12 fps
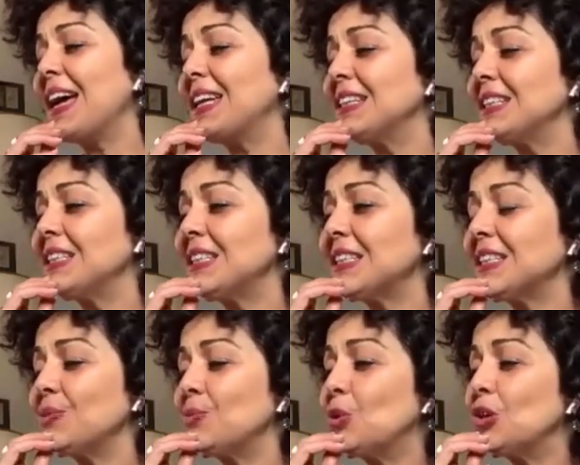And
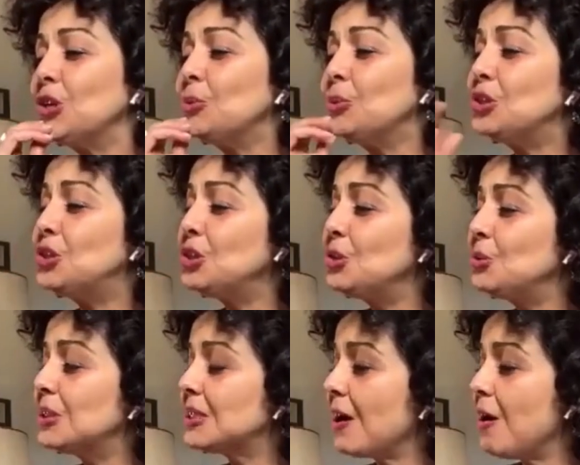what you would do
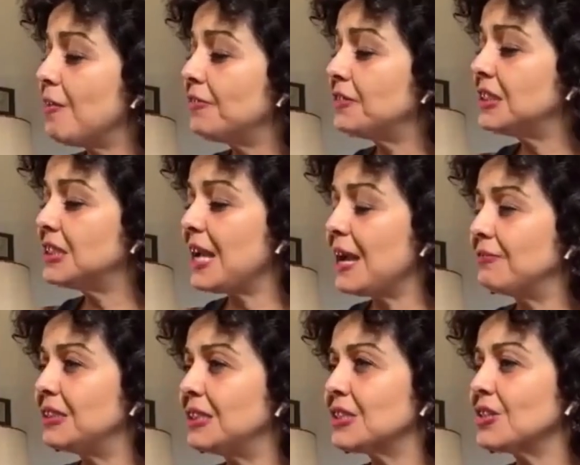is after
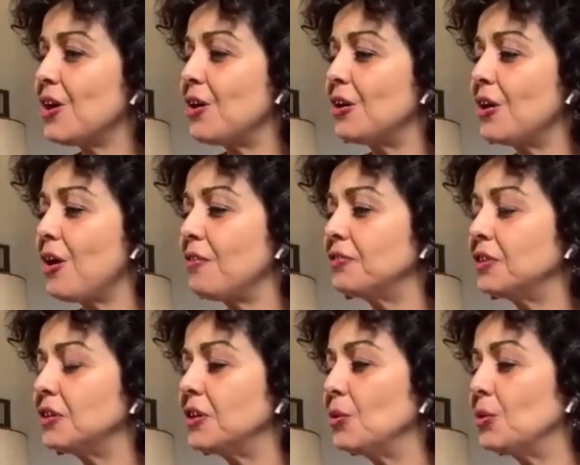Tahvil Asal,
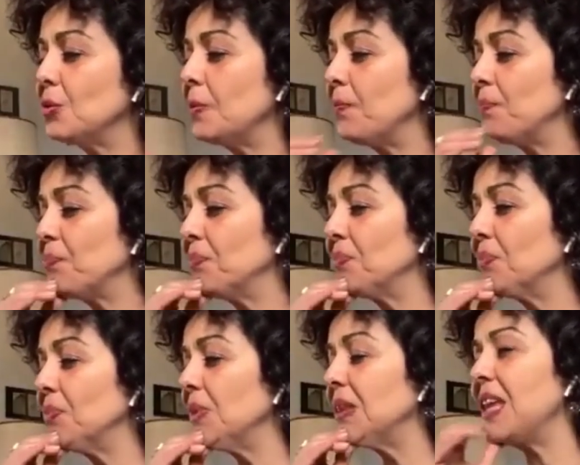after your,
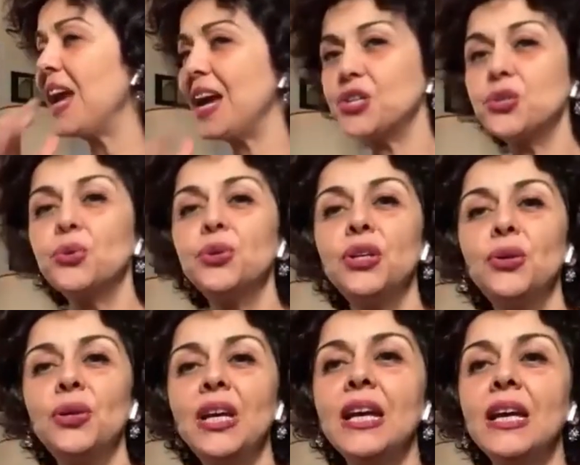the actual new
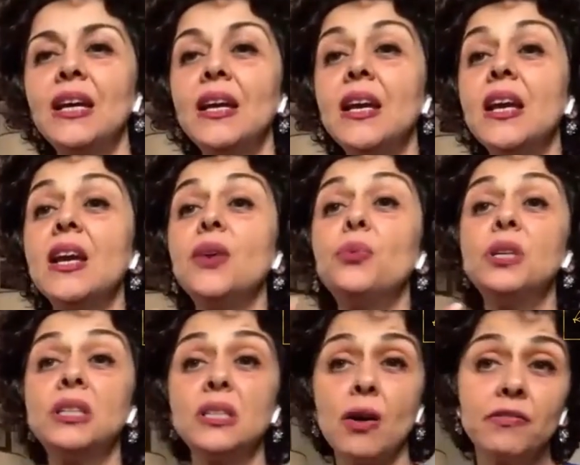year,
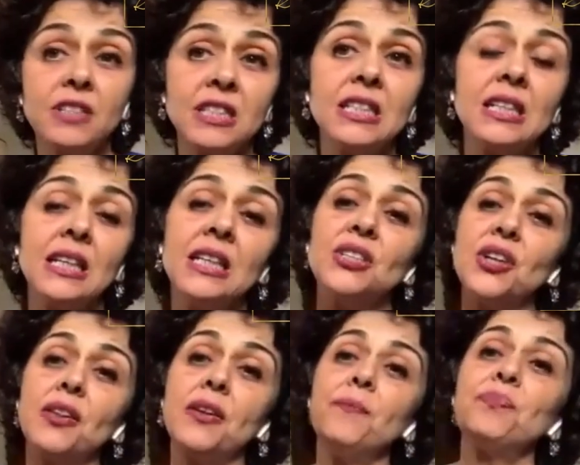we'd start visiting each
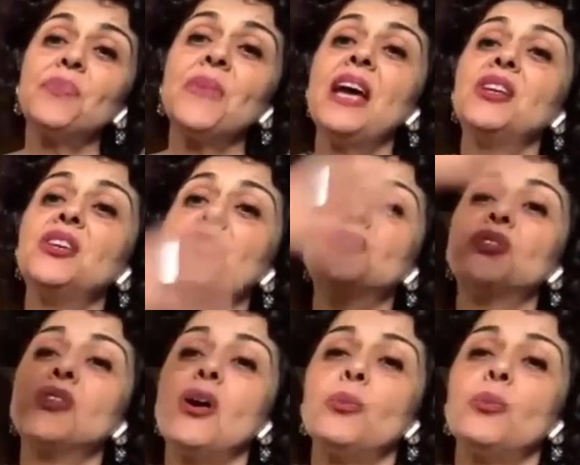other. And you
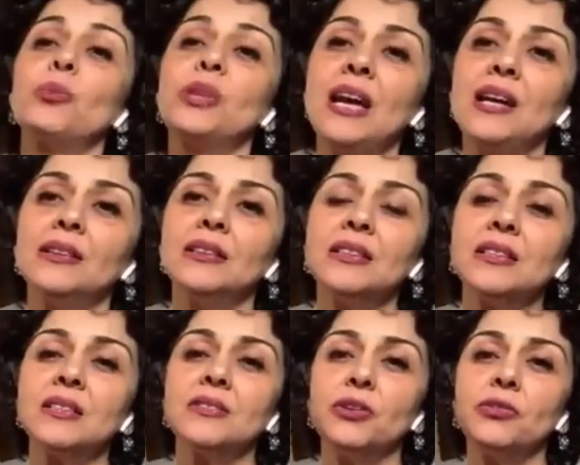start with the eldest
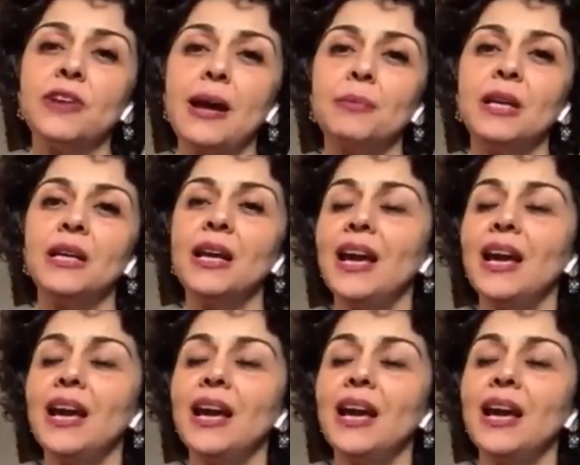of your family.